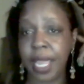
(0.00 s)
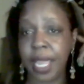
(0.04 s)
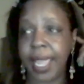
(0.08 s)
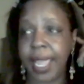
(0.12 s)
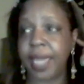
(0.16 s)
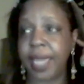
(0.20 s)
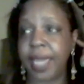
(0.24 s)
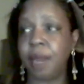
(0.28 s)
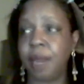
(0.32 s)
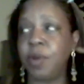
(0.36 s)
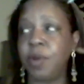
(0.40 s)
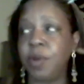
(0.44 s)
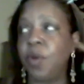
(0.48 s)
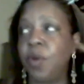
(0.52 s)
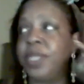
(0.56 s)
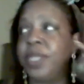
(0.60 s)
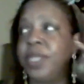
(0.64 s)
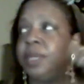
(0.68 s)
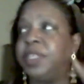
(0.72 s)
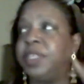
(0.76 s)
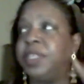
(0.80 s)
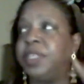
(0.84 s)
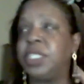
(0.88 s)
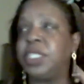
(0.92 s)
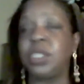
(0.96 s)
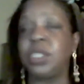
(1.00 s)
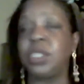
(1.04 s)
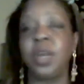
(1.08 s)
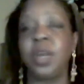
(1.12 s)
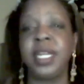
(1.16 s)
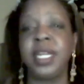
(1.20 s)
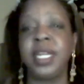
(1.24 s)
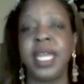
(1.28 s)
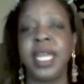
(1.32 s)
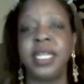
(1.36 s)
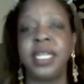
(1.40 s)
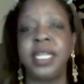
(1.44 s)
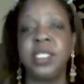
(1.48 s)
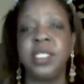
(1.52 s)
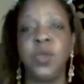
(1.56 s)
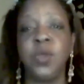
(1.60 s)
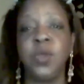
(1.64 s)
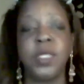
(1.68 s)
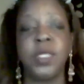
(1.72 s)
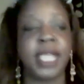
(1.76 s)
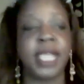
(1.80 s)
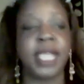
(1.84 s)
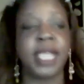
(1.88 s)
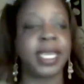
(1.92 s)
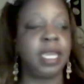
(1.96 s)
And I'm going to be starting that as soon
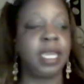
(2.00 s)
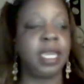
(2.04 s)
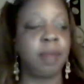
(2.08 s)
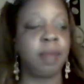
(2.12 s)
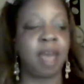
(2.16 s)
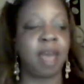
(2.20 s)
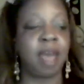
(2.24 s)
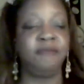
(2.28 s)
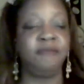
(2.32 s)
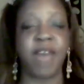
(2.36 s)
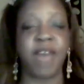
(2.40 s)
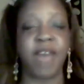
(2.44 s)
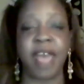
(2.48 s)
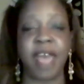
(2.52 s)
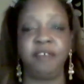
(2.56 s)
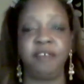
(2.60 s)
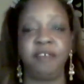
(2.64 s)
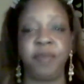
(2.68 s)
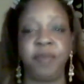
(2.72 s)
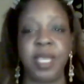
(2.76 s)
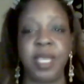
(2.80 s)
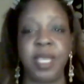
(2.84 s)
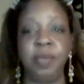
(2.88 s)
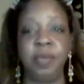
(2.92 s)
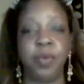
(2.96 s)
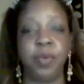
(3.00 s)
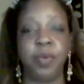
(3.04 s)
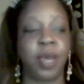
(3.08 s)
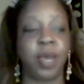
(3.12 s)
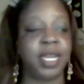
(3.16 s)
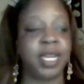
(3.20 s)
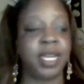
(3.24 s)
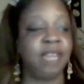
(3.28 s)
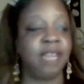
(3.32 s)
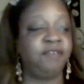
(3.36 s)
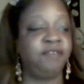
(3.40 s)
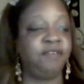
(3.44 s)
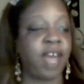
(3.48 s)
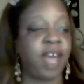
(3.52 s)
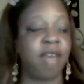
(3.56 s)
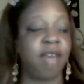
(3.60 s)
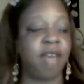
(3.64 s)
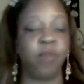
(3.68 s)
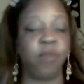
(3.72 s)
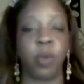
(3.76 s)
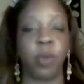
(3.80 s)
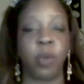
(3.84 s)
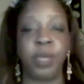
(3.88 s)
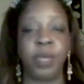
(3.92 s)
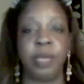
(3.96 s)
as I get my 5 people. I need 5
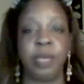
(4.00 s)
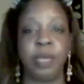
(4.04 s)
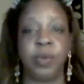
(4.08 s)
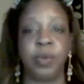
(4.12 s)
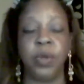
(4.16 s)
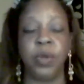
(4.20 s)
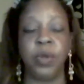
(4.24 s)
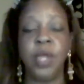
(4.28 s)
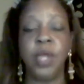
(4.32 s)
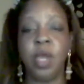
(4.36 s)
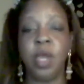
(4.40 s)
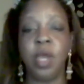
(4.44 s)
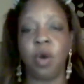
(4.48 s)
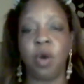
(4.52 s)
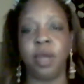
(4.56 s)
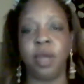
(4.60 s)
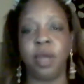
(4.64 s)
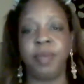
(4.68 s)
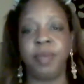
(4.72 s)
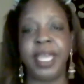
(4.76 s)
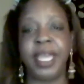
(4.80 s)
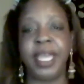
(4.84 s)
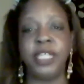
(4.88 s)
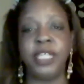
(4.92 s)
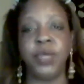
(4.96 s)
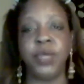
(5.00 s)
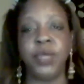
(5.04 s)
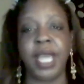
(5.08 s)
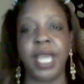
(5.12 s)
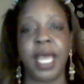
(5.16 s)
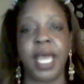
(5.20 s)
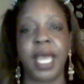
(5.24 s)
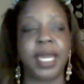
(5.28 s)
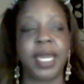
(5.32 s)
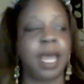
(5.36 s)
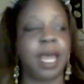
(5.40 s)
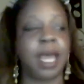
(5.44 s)
more people on Patreon.